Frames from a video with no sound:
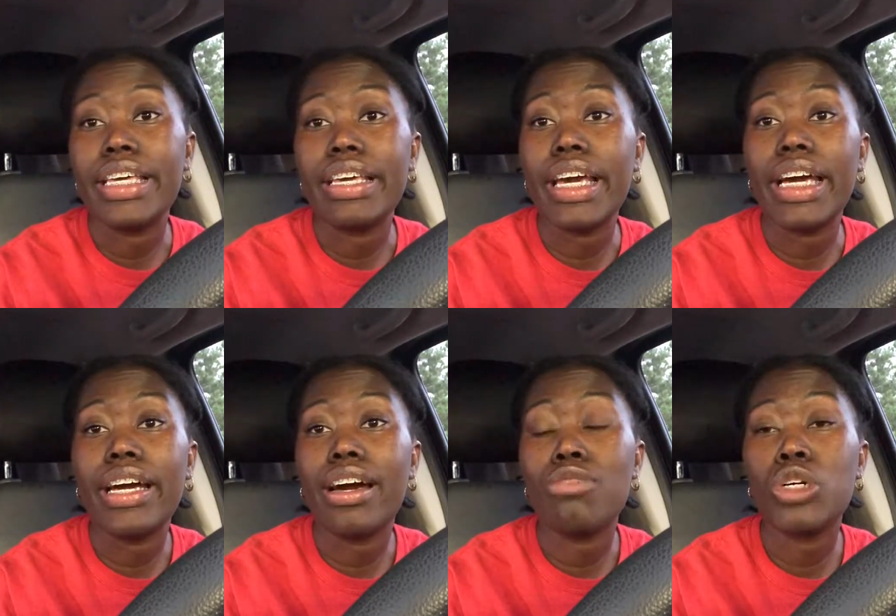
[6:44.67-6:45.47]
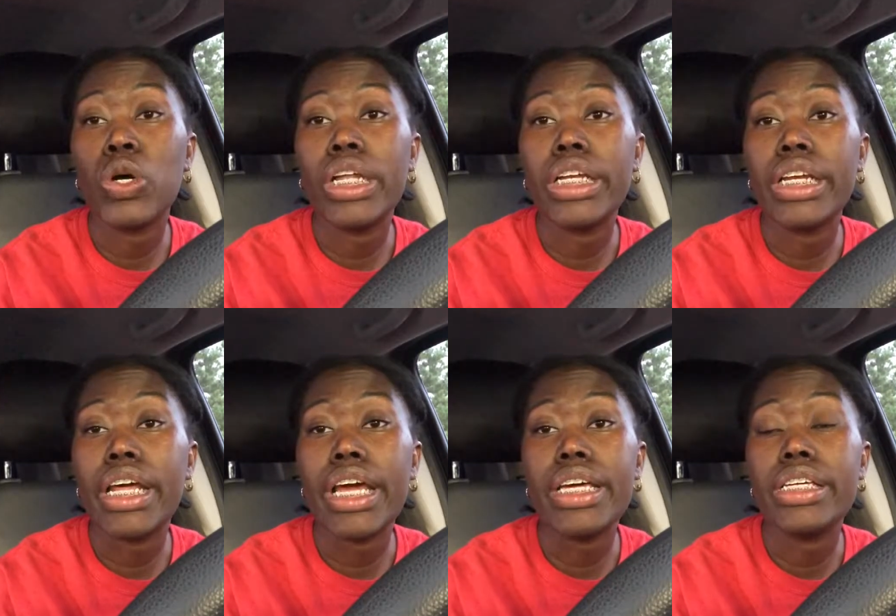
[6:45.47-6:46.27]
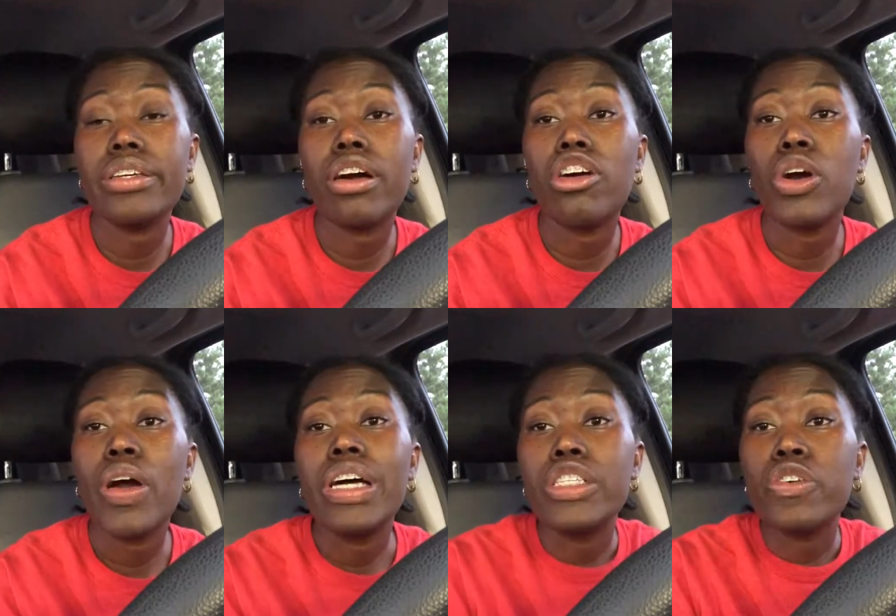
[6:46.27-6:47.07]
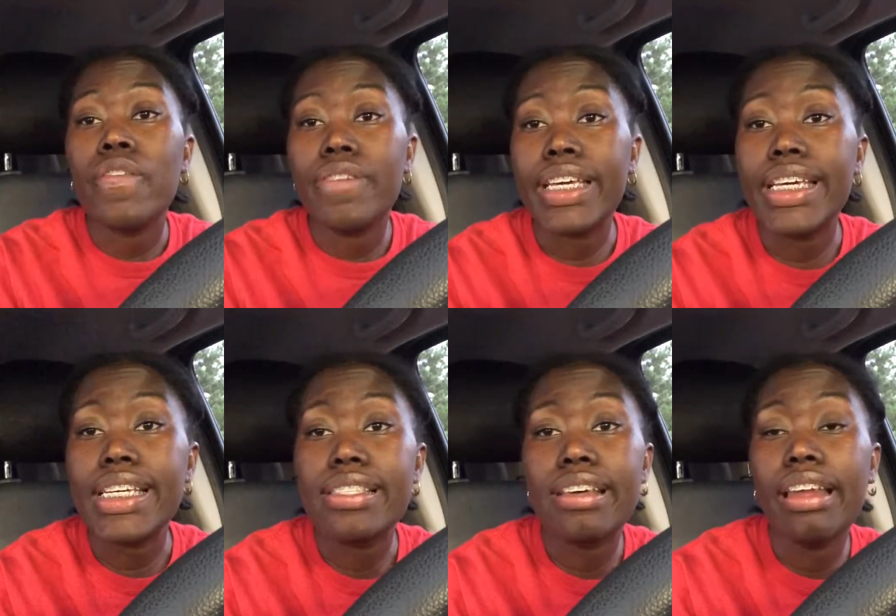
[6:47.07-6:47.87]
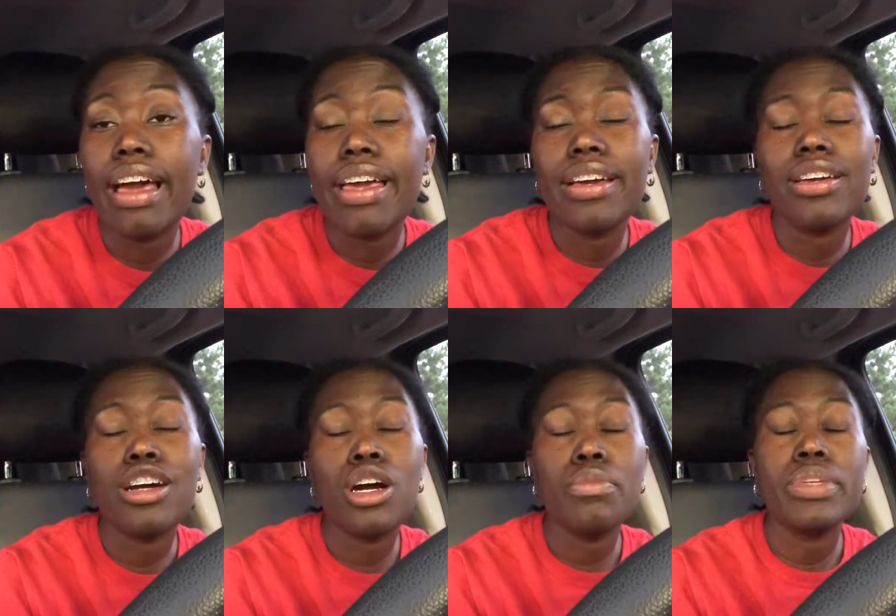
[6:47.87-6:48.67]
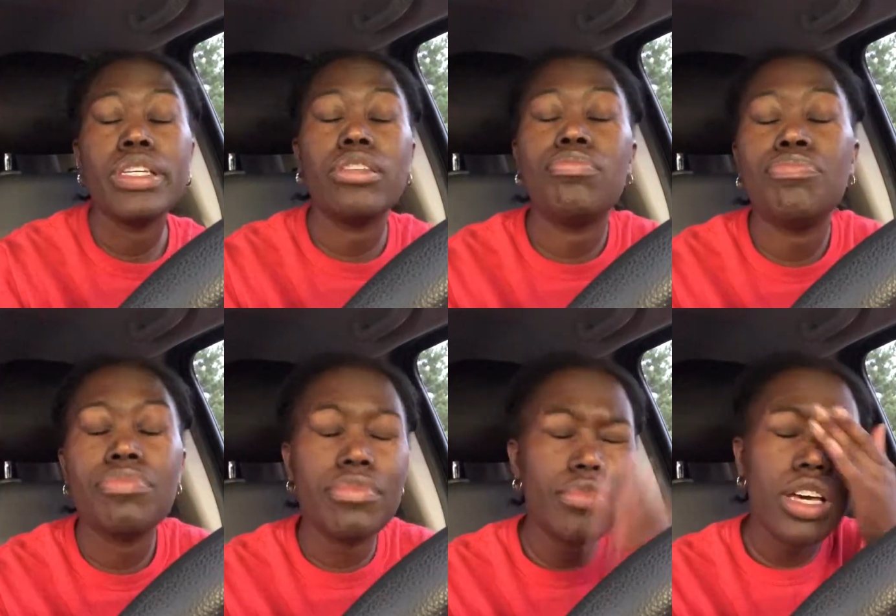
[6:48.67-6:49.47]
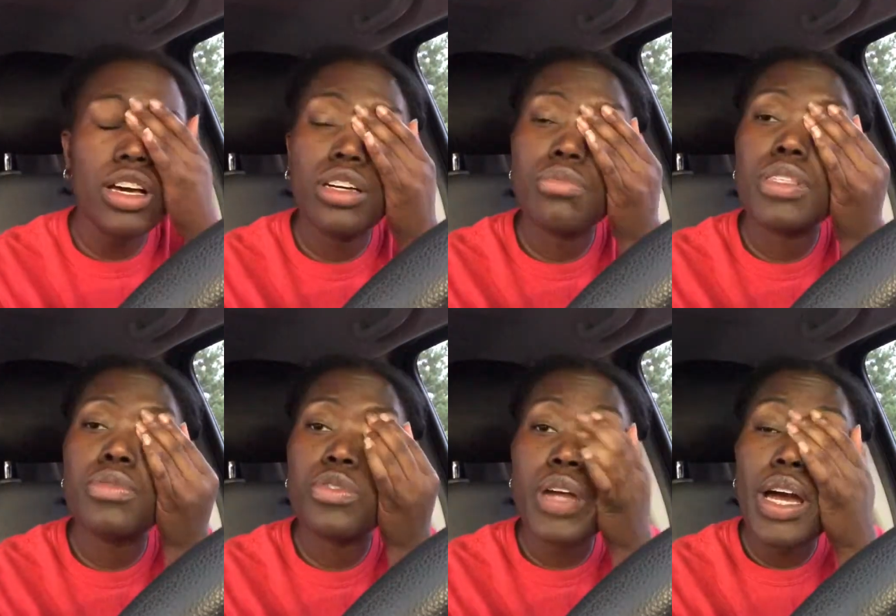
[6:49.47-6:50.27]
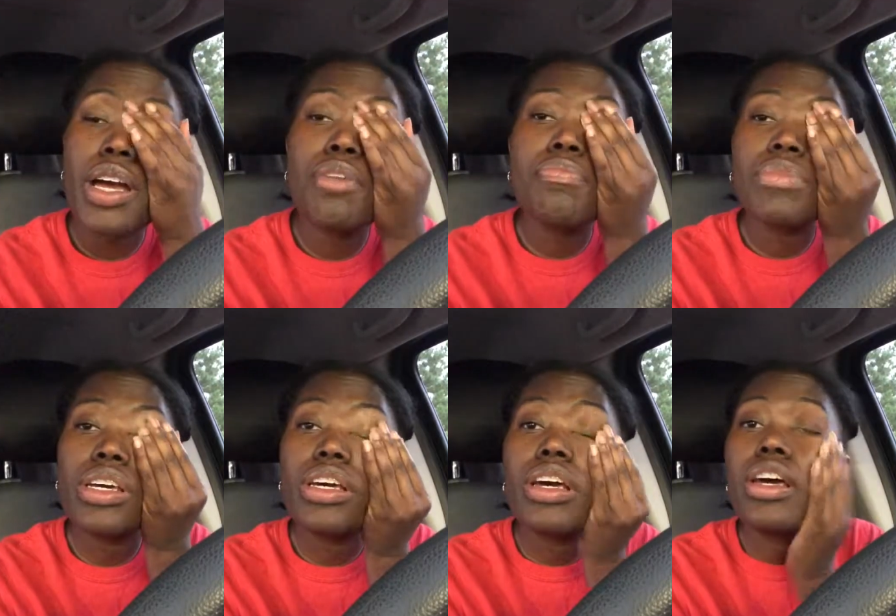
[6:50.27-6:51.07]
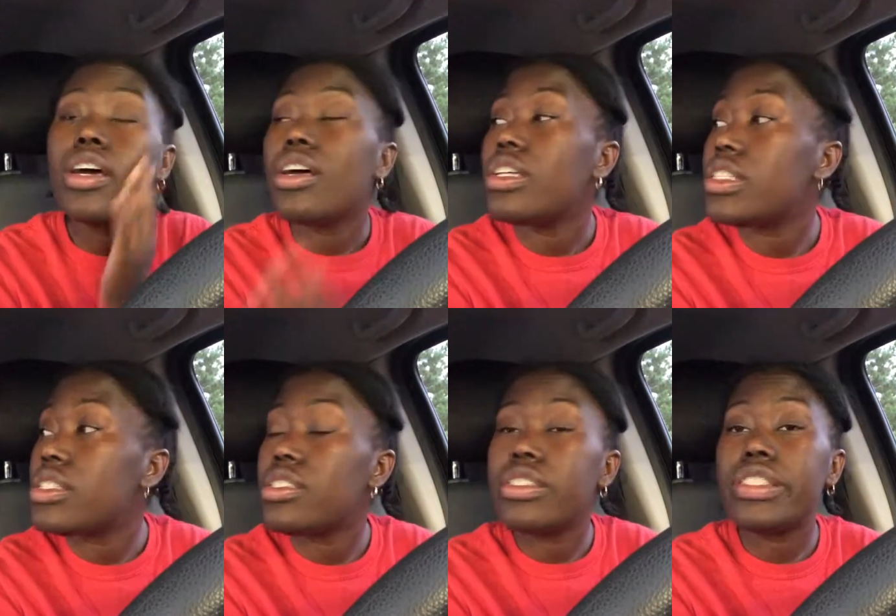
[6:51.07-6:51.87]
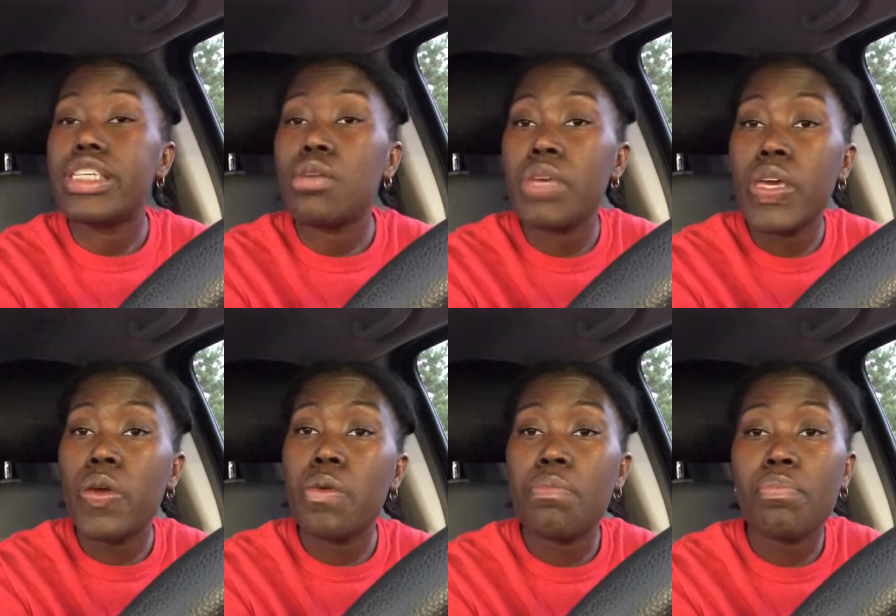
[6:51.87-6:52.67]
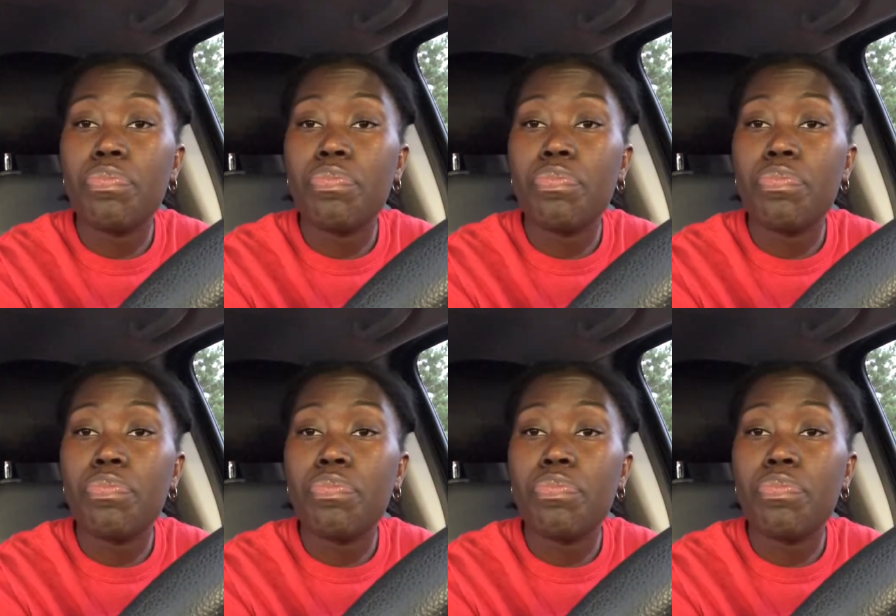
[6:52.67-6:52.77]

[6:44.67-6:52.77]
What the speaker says: yeah, I'm gonna call it a night. Y'all don't forget to like, comment, subscribe. Tell me